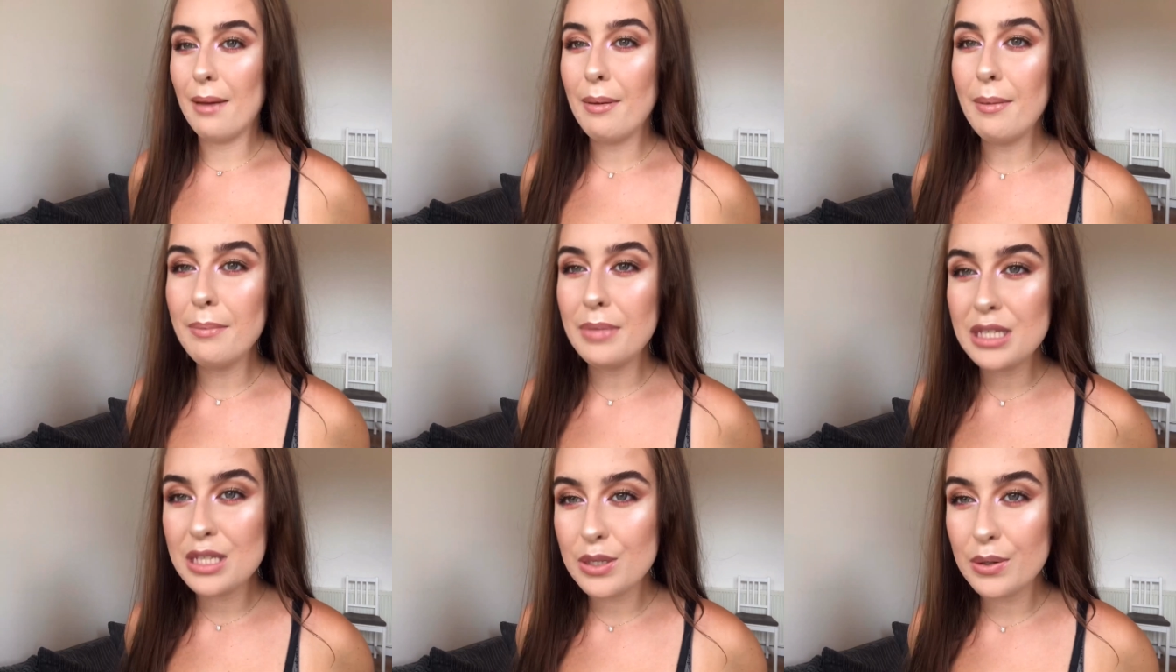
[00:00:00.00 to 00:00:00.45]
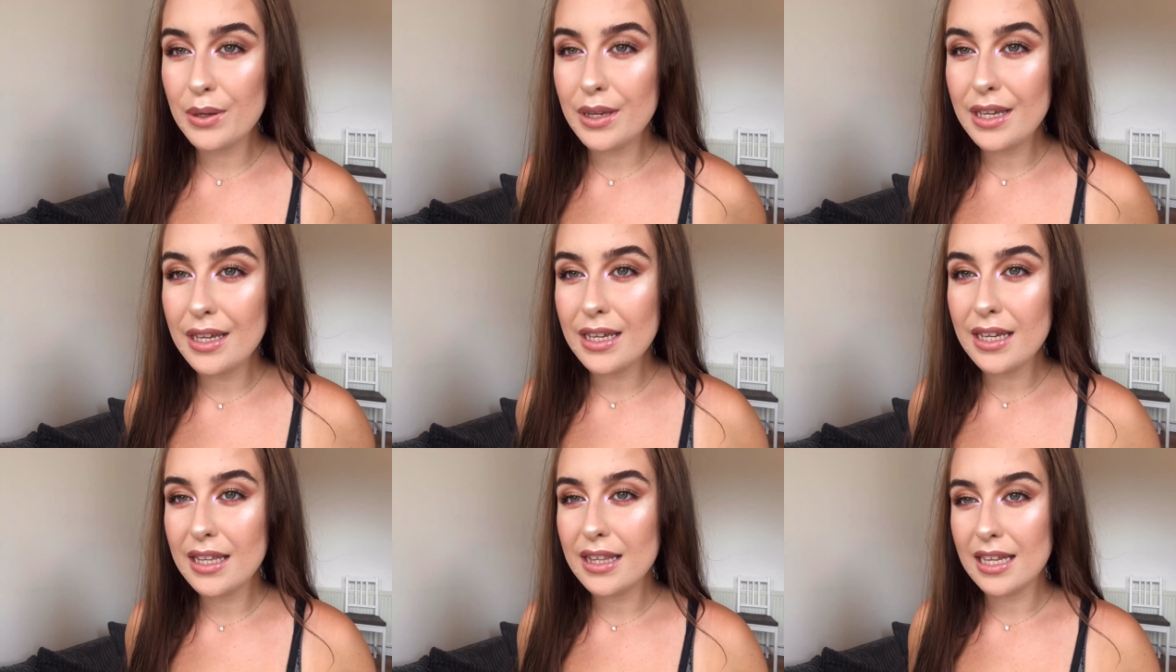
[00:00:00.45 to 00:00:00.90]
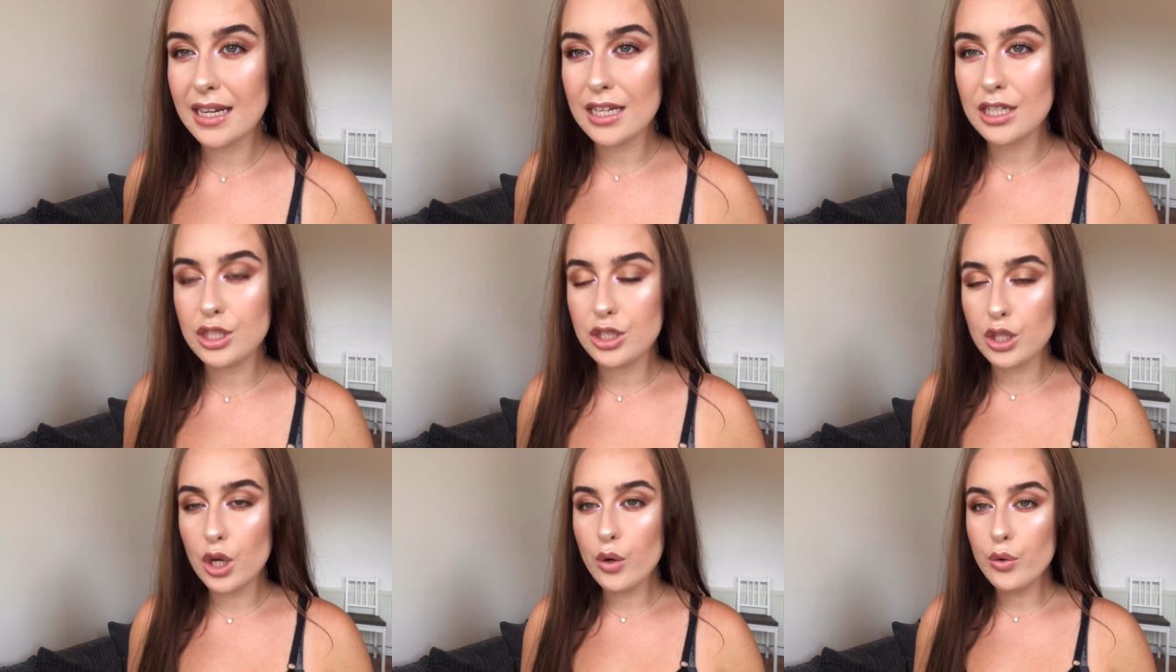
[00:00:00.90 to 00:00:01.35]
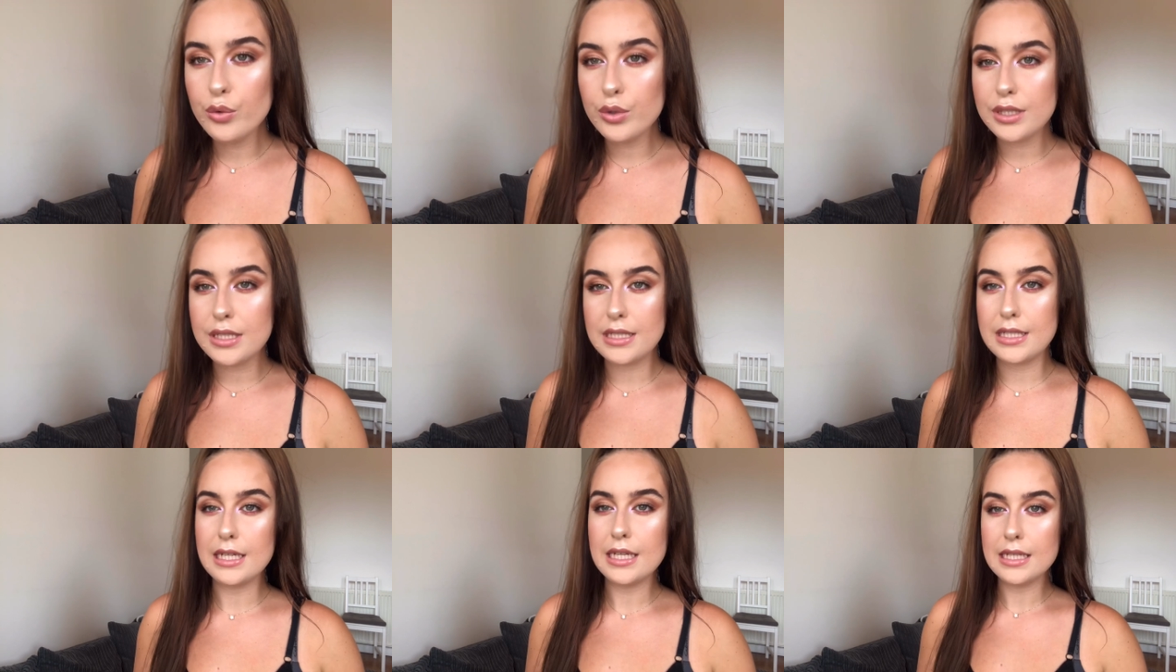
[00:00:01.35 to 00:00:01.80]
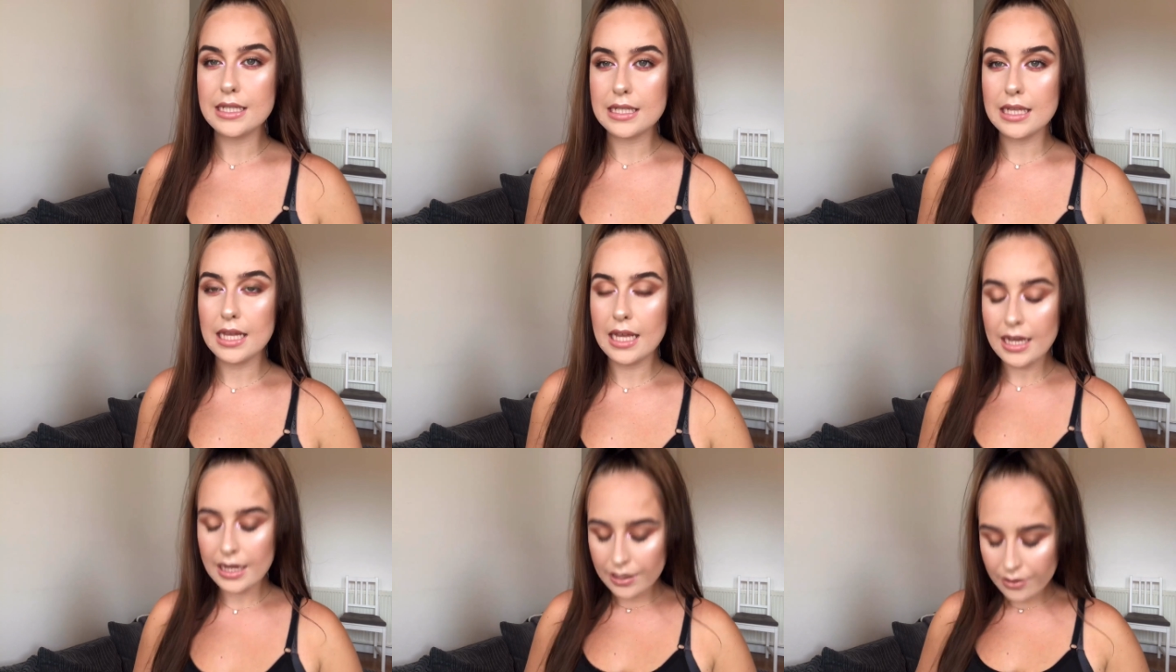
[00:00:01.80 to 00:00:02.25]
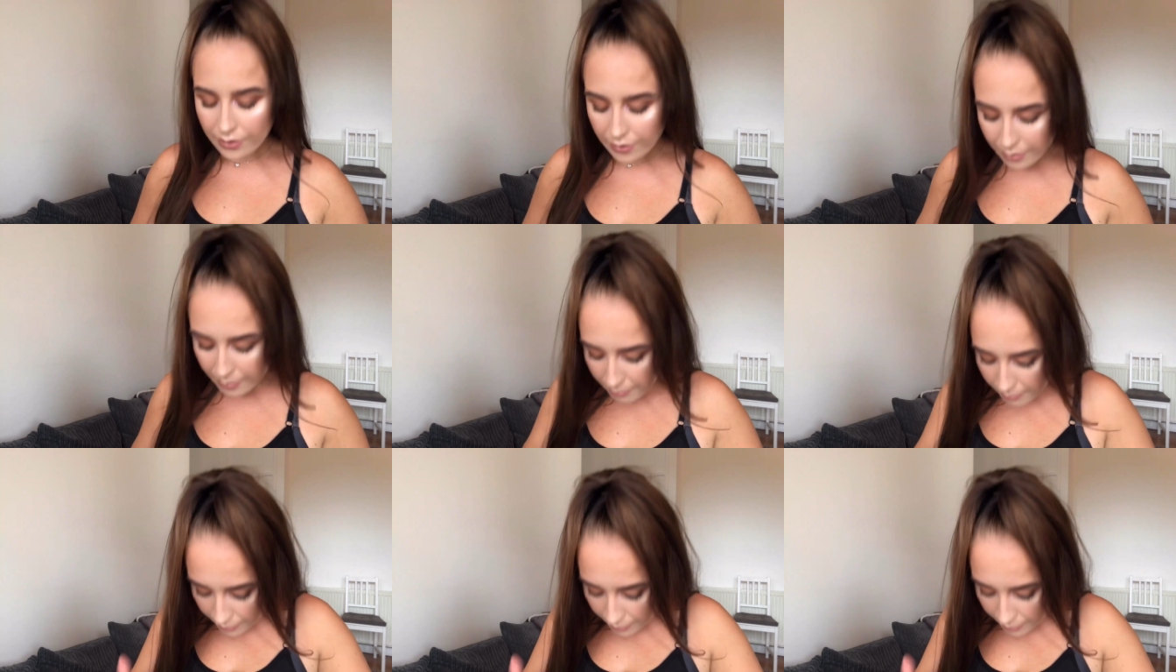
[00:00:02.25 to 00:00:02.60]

in between. Like, I don't dislike them,